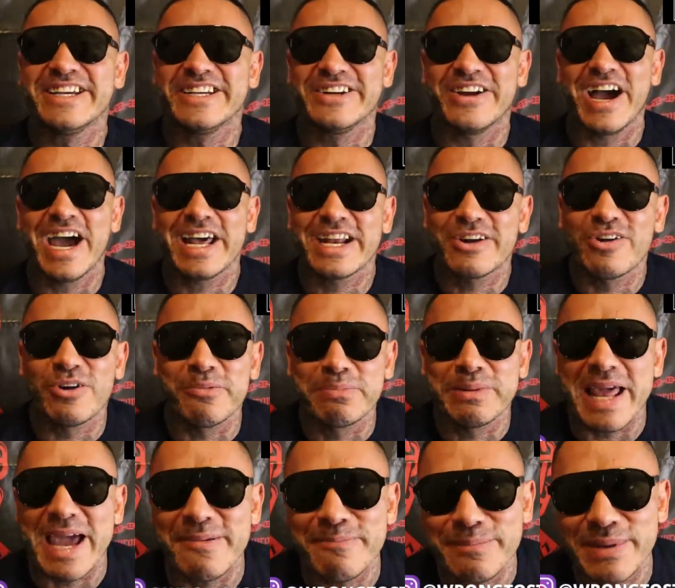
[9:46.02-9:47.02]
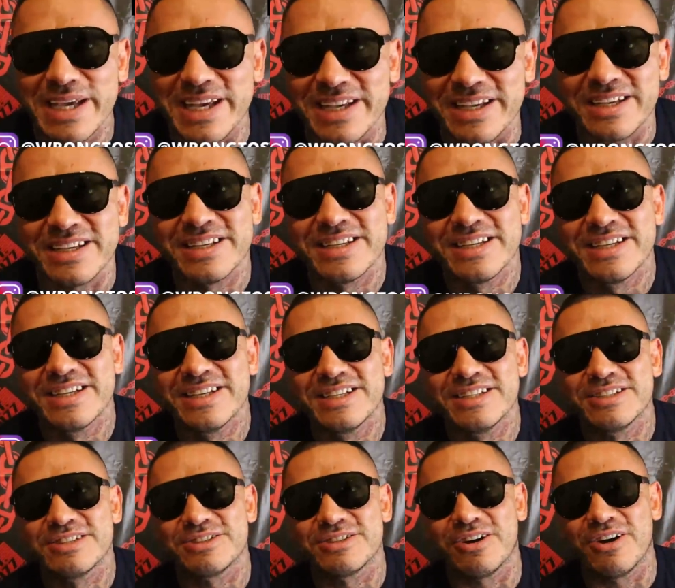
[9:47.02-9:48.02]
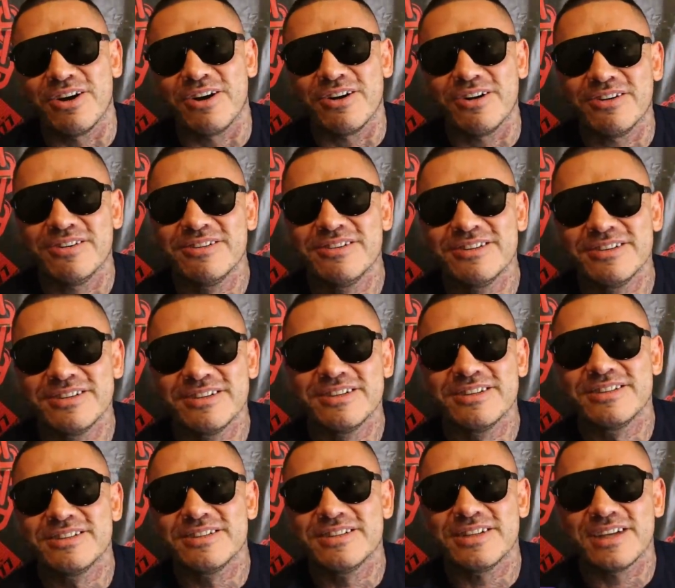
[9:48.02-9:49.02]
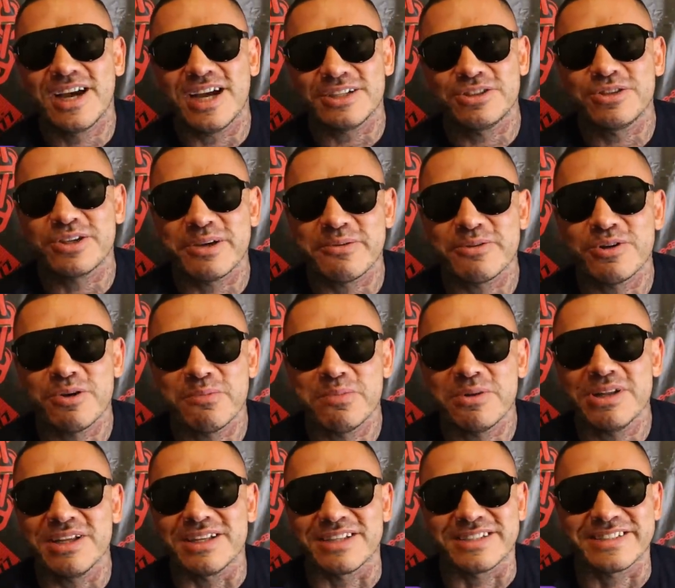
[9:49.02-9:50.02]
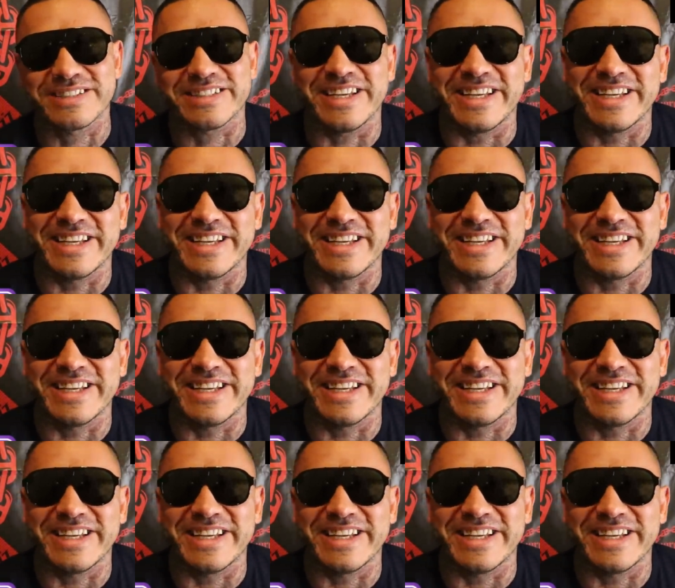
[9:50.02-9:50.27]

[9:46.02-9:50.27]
you know, I had to go to Plant B. So I took it with no bullets.